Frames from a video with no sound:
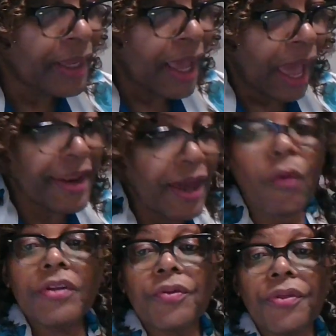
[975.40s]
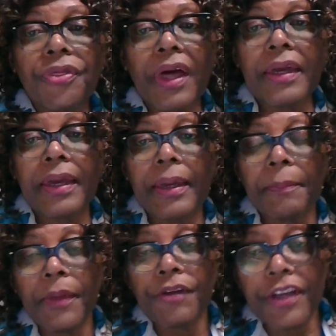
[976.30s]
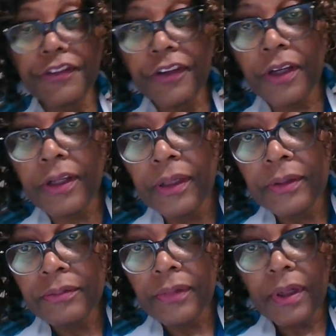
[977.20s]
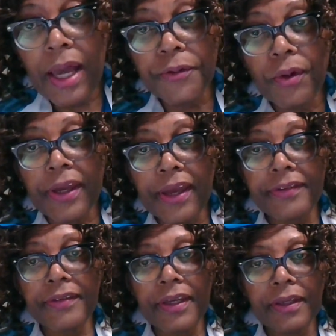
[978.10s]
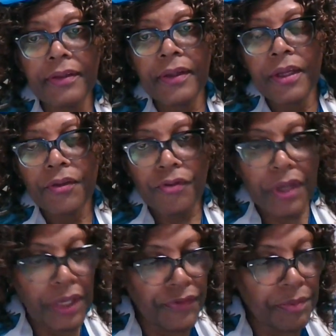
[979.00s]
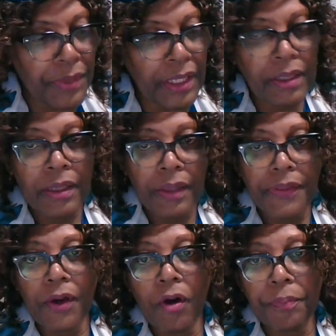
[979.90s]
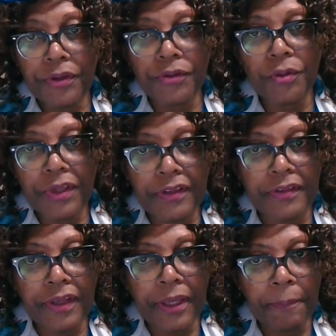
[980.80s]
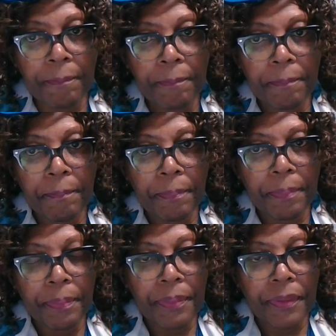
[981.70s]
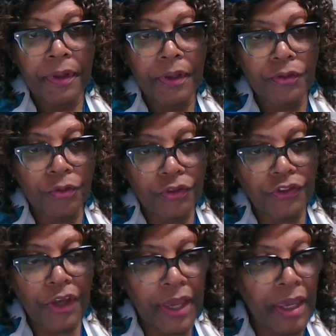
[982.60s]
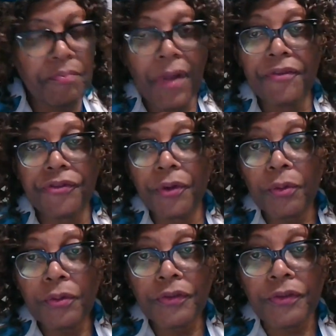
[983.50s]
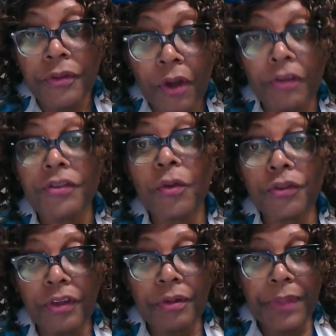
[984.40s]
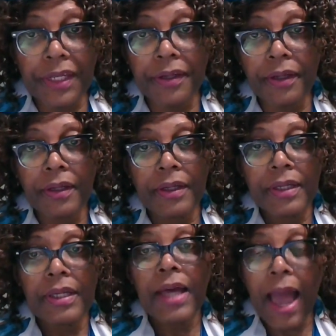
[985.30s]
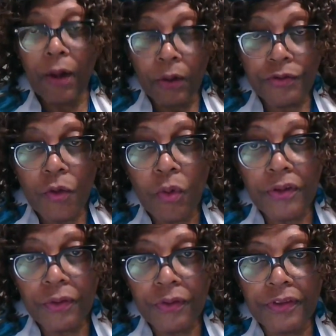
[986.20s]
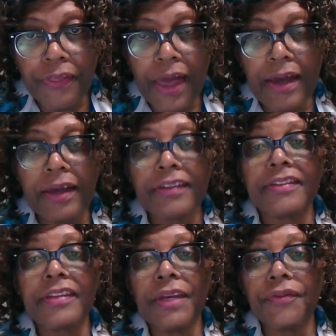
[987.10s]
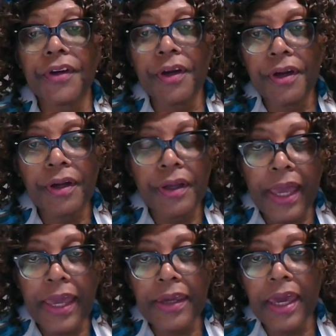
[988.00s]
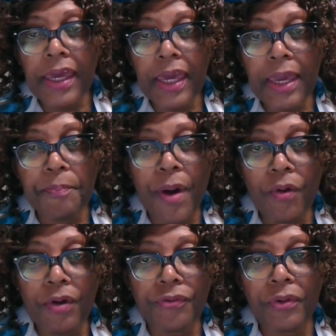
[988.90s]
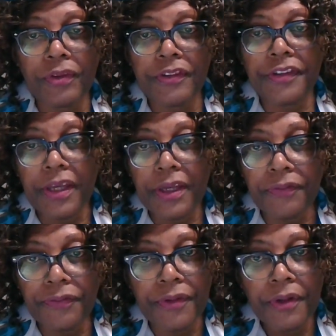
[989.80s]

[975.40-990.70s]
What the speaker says: And I want to thank Richard Adokesi for giving me the opportunity to share my views on social media. I also want to thank Steve Kerr, aka Powerful Steve,